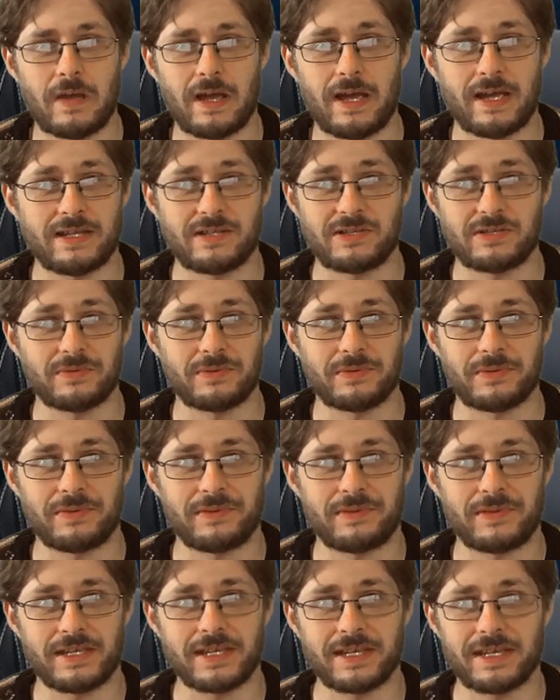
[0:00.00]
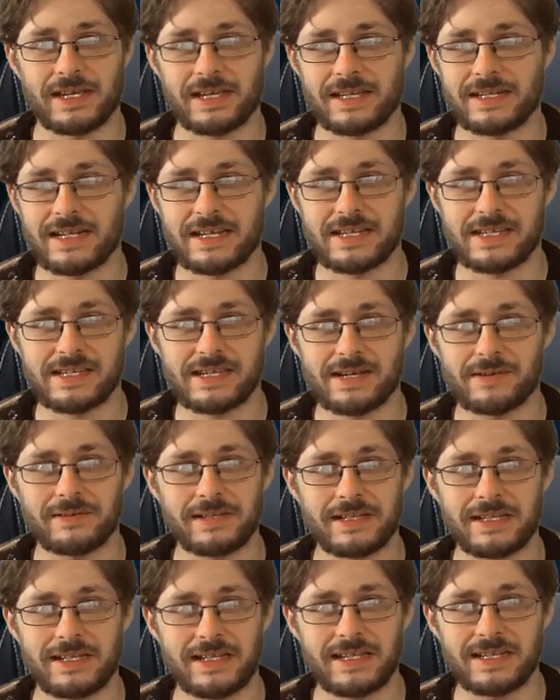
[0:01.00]
I don't think I
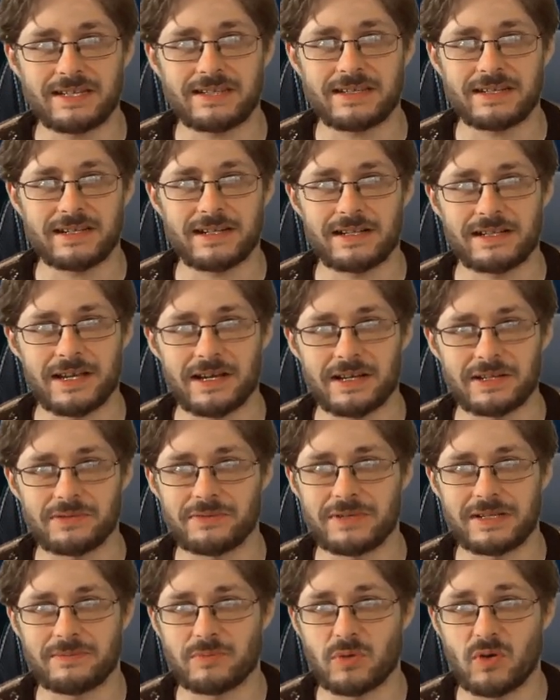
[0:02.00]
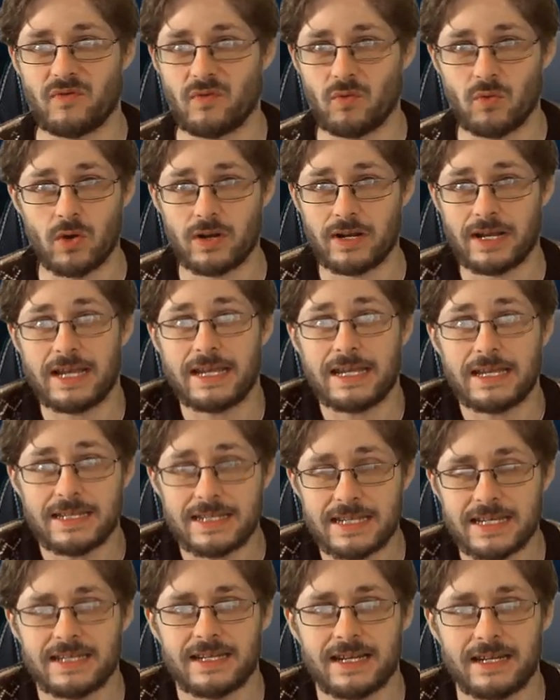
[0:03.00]
necessarily need an Elgato anymore for what I
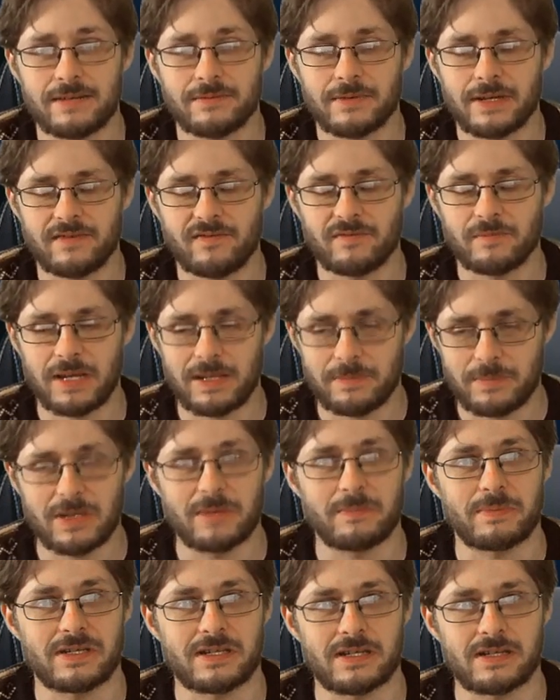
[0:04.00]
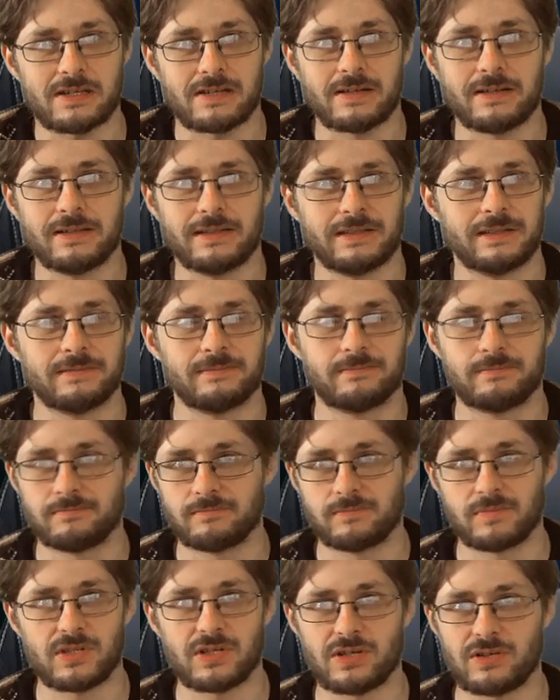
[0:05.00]
need anyway, for my purposes.
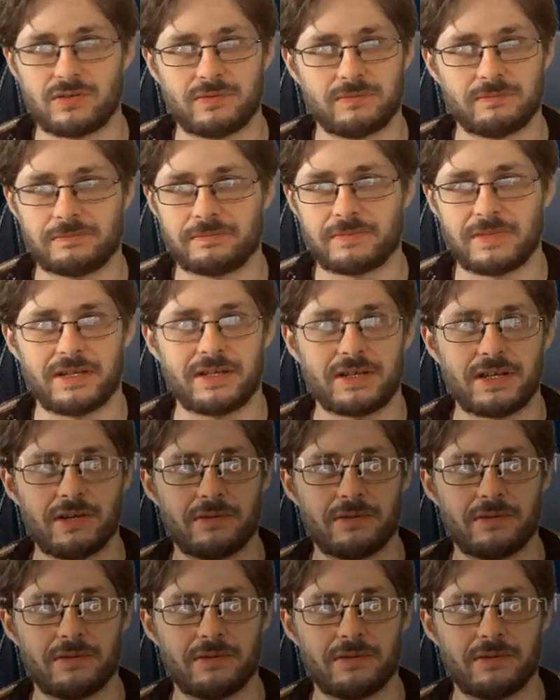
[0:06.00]
So there you